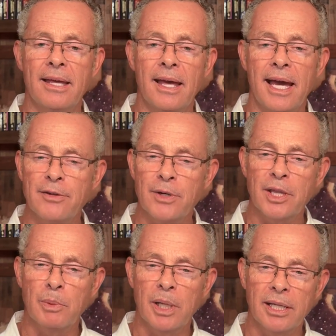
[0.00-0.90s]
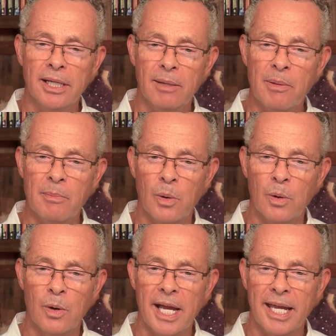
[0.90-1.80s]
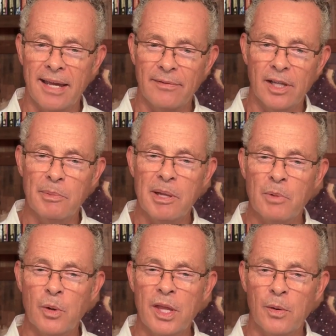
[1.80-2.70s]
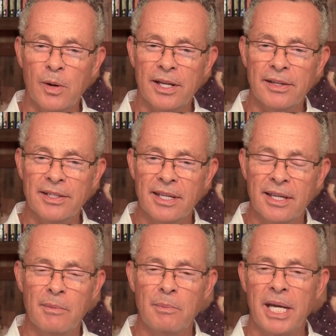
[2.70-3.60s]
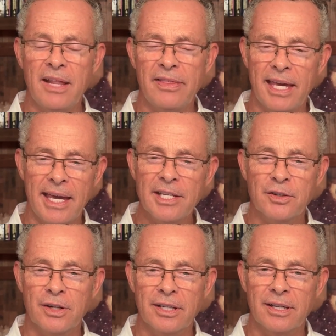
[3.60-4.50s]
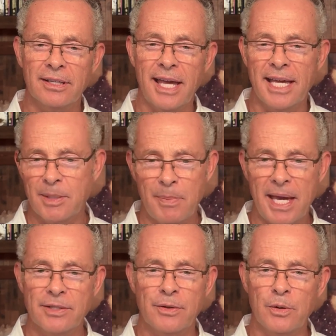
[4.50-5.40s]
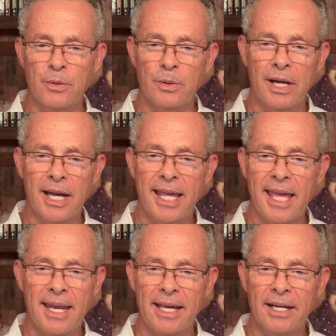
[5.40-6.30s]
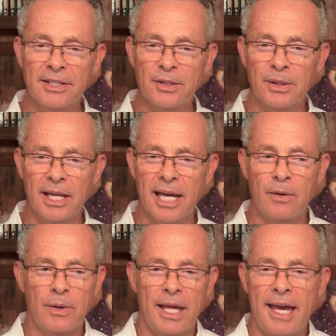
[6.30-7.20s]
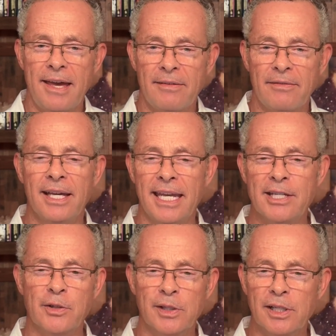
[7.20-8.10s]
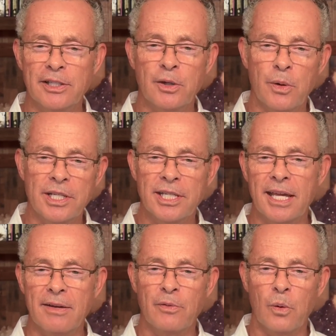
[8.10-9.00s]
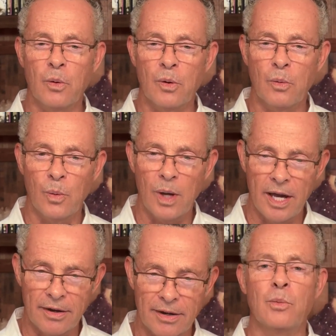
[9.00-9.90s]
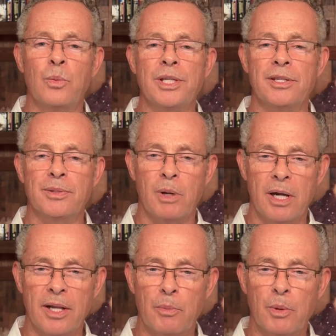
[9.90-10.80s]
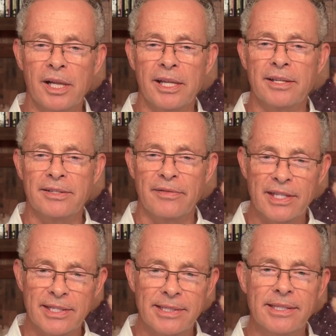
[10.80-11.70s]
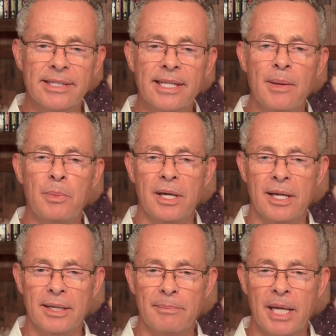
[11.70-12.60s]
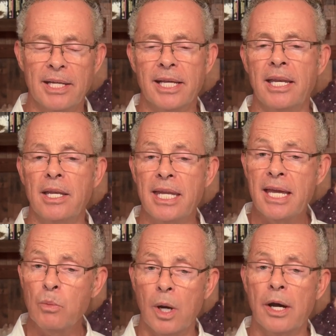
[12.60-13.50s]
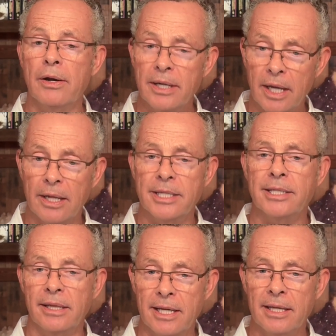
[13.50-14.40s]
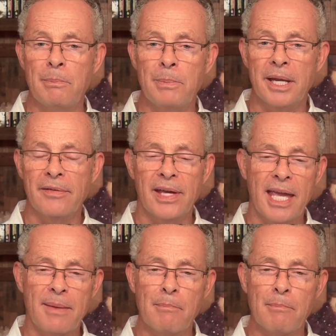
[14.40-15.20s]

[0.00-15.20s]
hydrate the blood a little bit more. I can have a little bit more in the organs, but anything extra has to pass through. I can't hang on to it. I don't have an extra little storage tank for water, which is part of the brilliance of the sipping, because I need water constantly. But if I get